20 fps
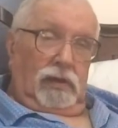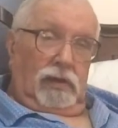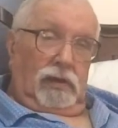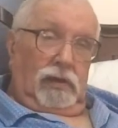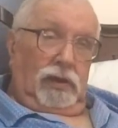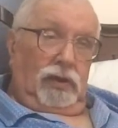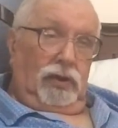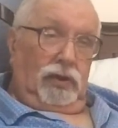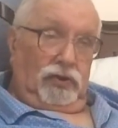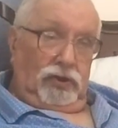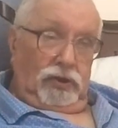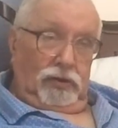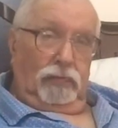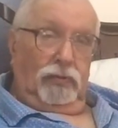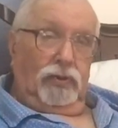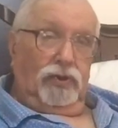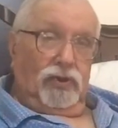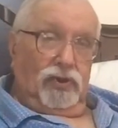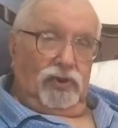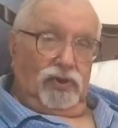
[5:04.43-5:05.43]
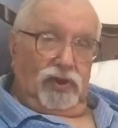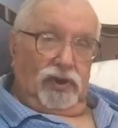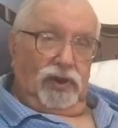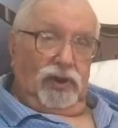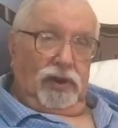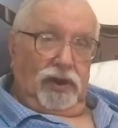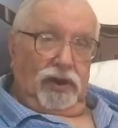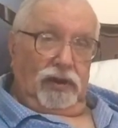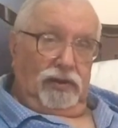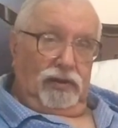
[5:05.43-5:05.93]
And a ship is a
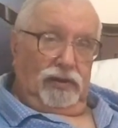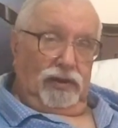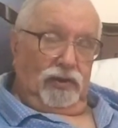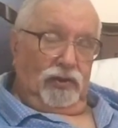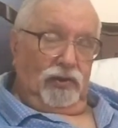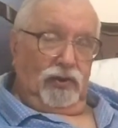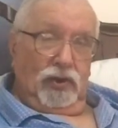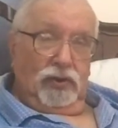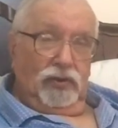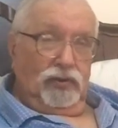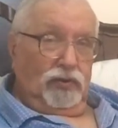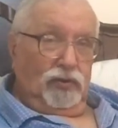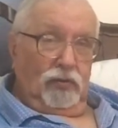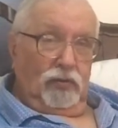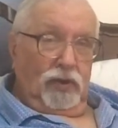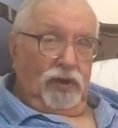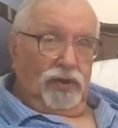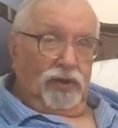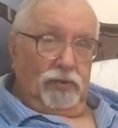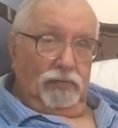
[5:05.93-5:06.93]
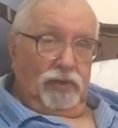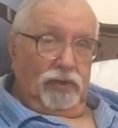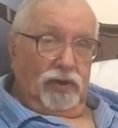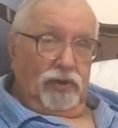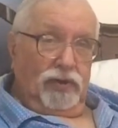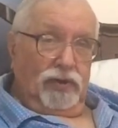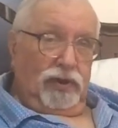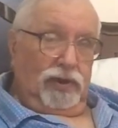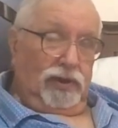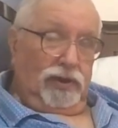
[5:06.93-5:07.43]
city. There's no two ways
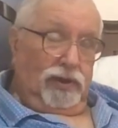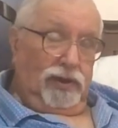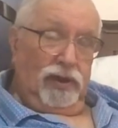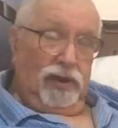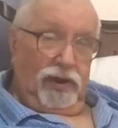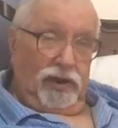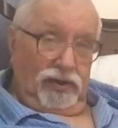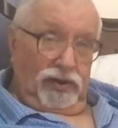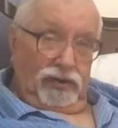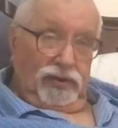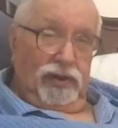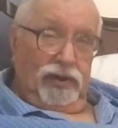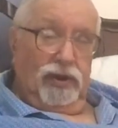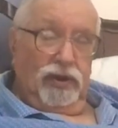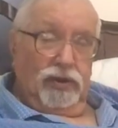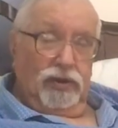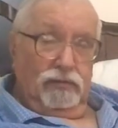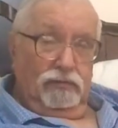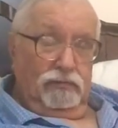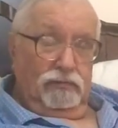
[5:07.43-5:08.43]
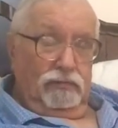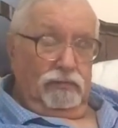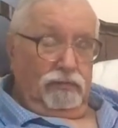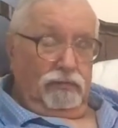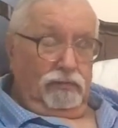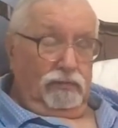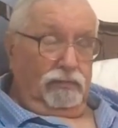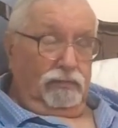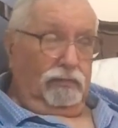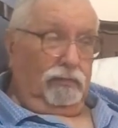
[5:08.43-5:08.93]
about it. It is, and it's
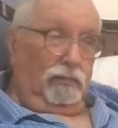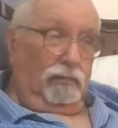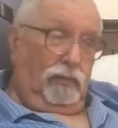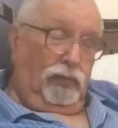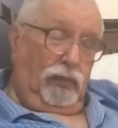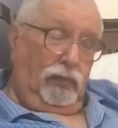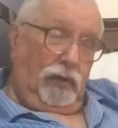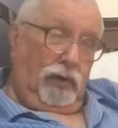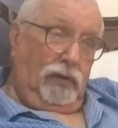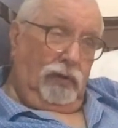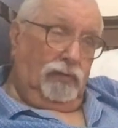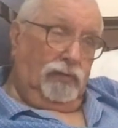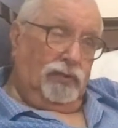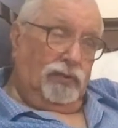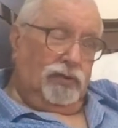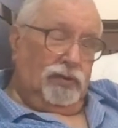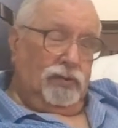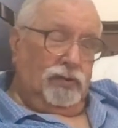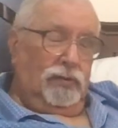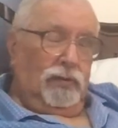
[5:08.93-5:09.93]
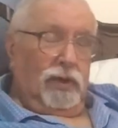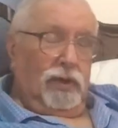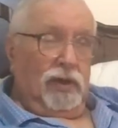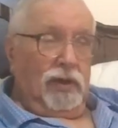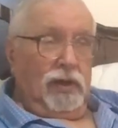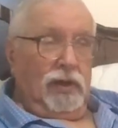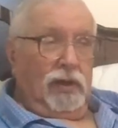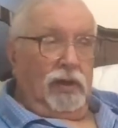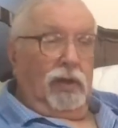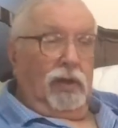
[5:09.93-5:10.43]
prone to
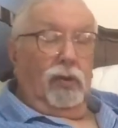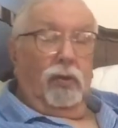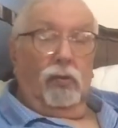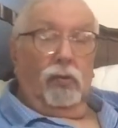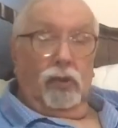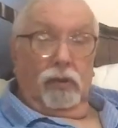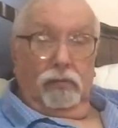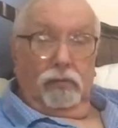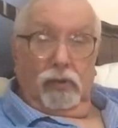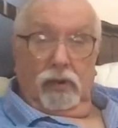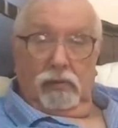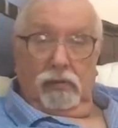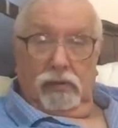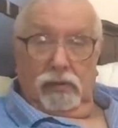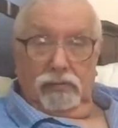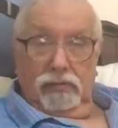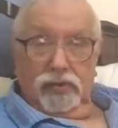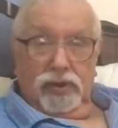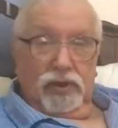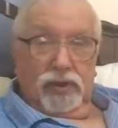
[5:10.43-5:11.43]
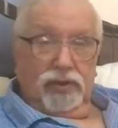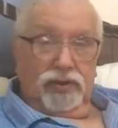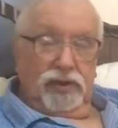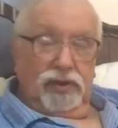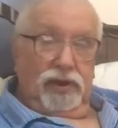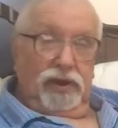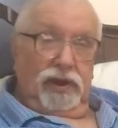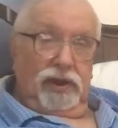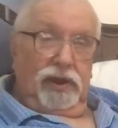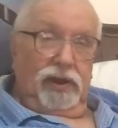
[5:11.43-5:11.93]
all the problems that a
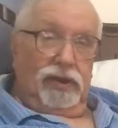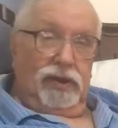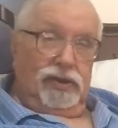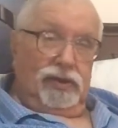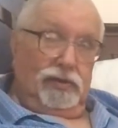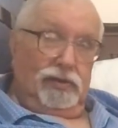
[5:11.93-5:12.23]
city has.